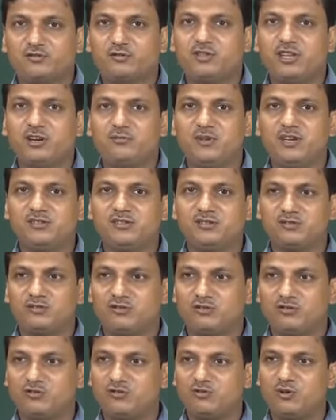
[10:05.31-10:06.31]
So, that means
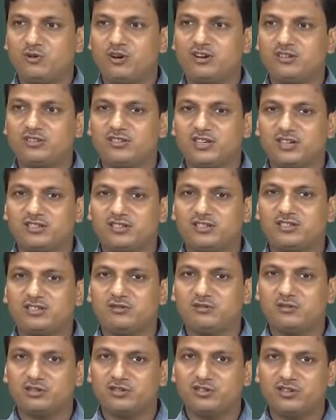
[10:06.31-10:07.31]
overall structure is
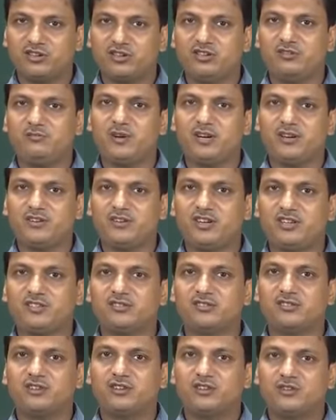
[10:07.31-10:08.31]
the austenitic
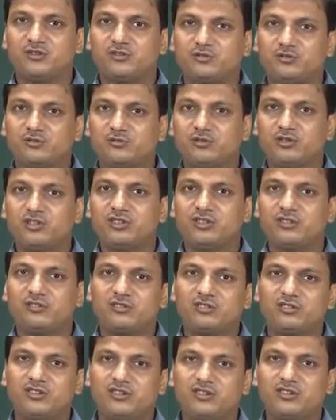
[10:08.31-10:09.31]
matrix. So, within the
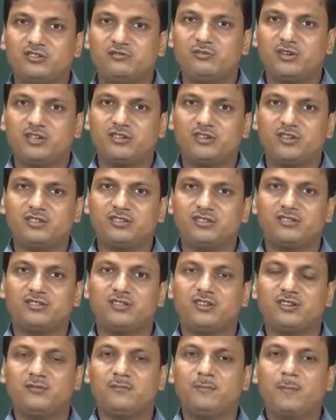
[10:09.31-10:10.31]
austenitic matrix
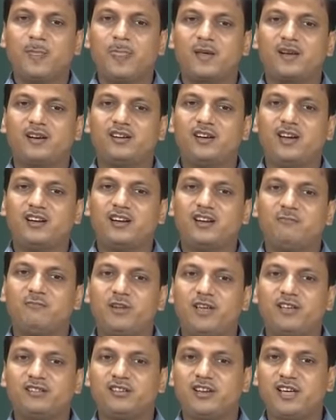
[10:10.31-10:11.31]
the delta
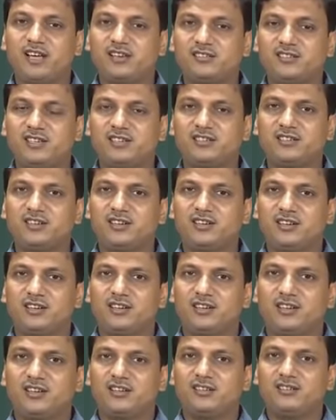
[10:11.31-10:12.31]
ferrite exists
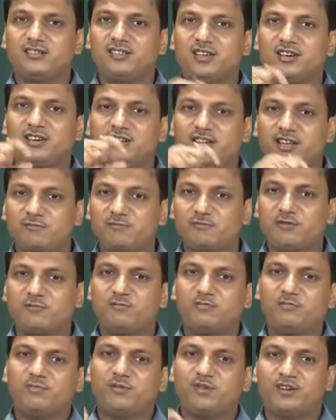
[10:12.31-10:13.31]
in a type of
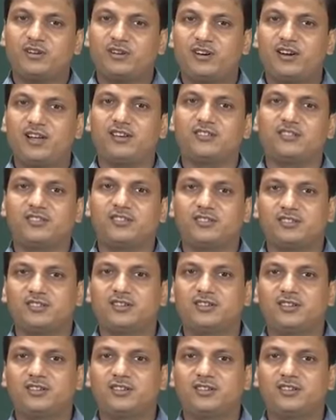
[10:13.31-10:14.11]
lath.